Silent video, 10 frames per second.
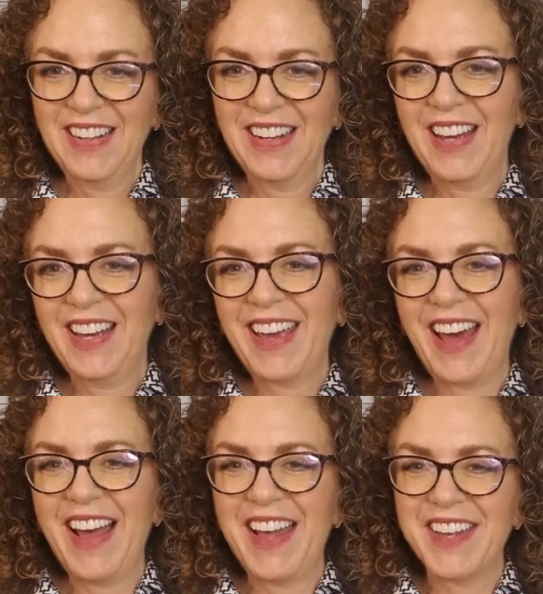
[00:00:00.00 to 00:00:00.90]
Hi
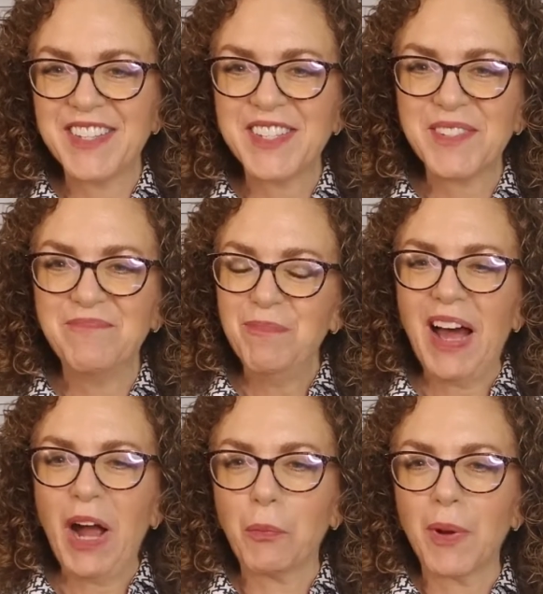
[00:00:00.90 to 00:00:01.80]
guys.
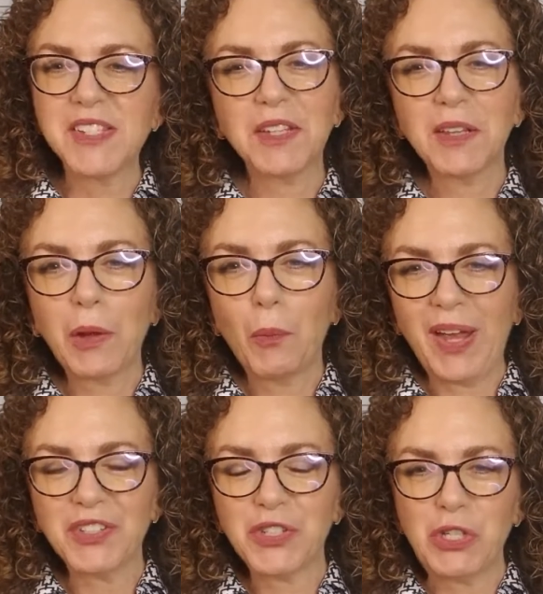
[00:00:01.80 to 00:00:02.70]
I recently
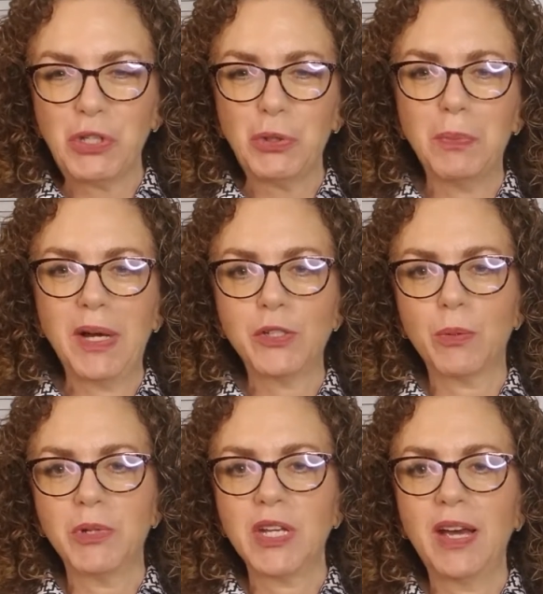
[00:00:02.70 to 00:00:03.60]
went to my
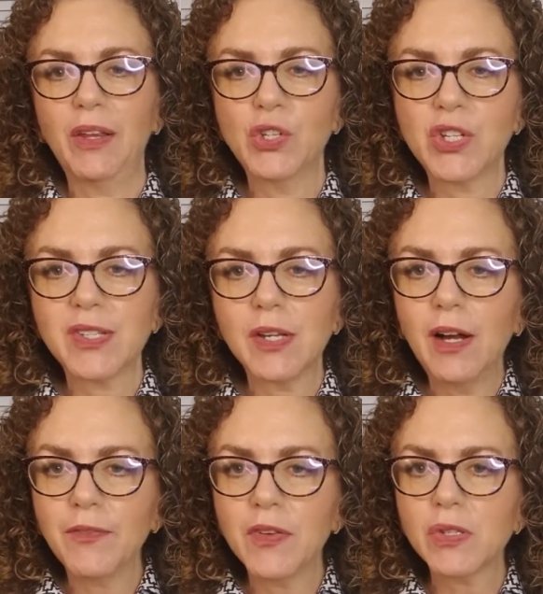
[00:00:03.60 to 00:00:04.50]
dermatologist
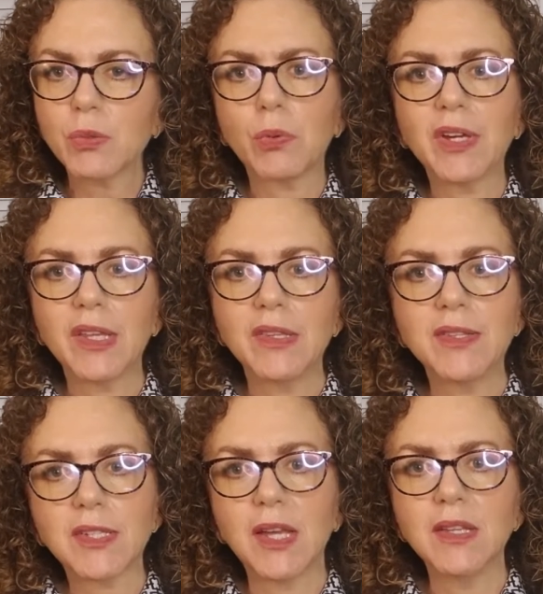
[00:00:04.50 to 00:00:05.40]
office with
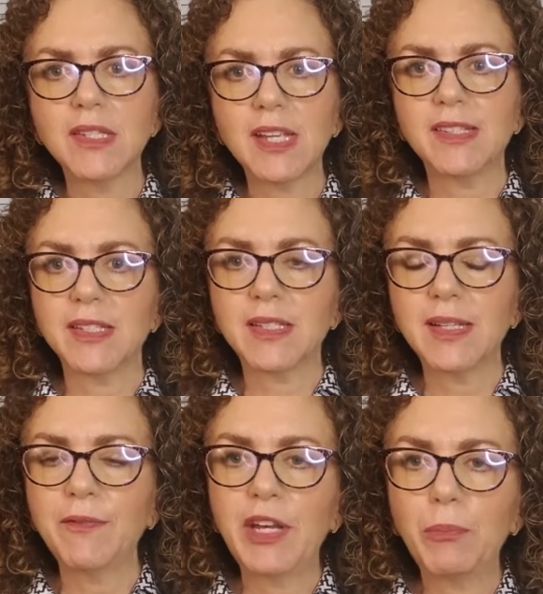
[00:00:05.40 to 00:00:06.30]
skin
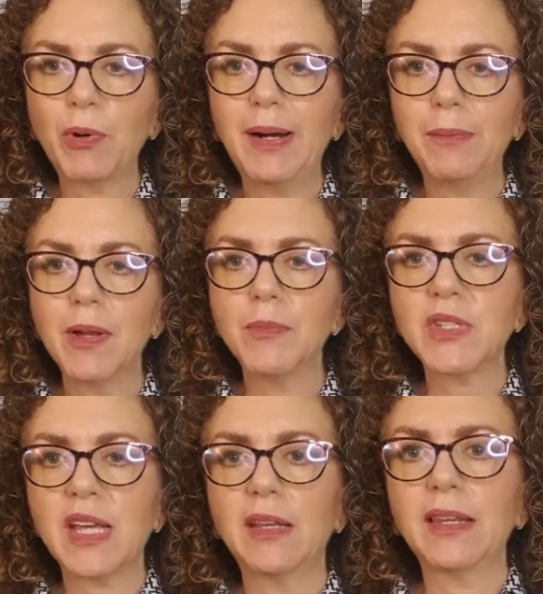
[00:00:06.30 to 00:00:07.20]
sensitivity problems
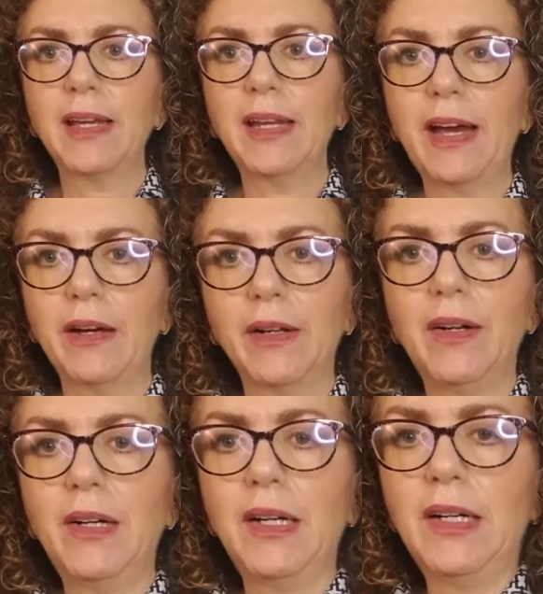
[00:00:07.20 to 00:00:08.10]
and laid out
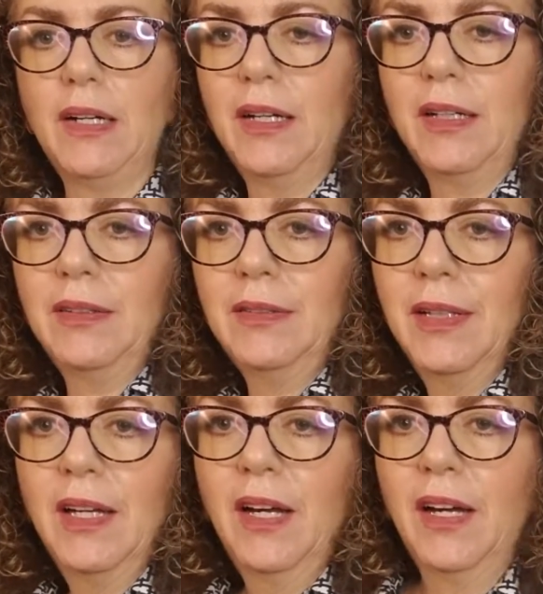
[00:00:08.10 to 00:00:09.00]
all
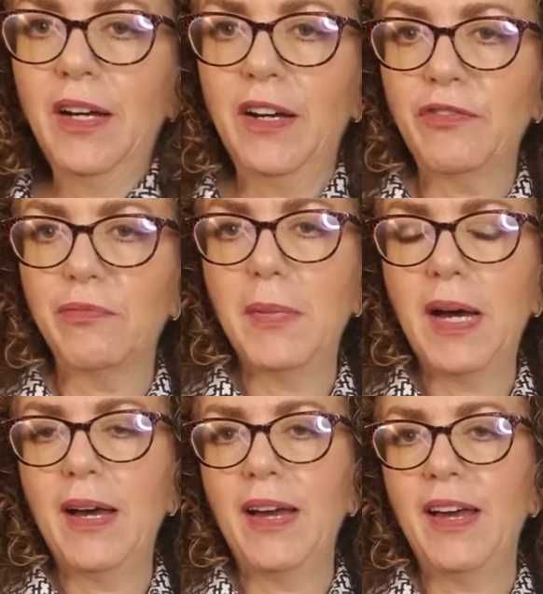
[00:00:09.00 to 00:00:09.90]
of
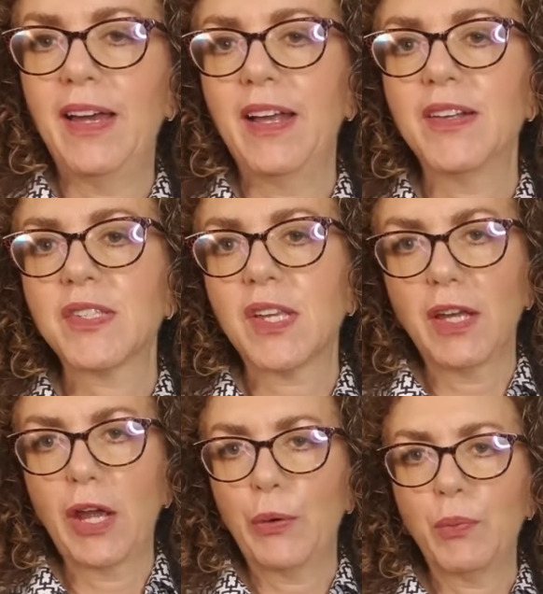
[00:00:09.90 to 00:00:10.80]
my
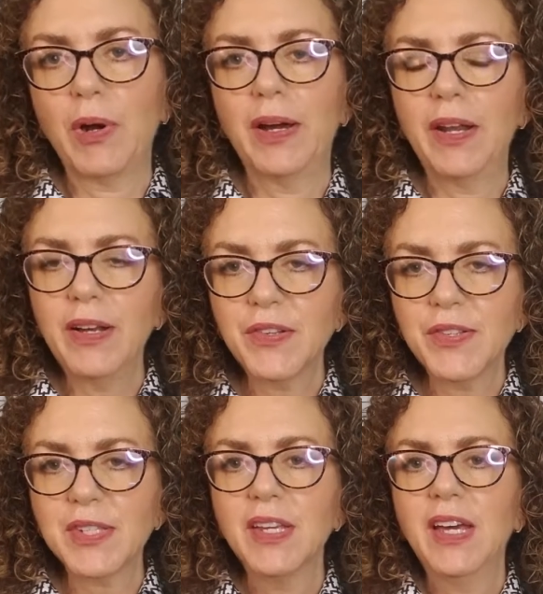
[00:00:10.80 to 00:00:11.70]
skincare products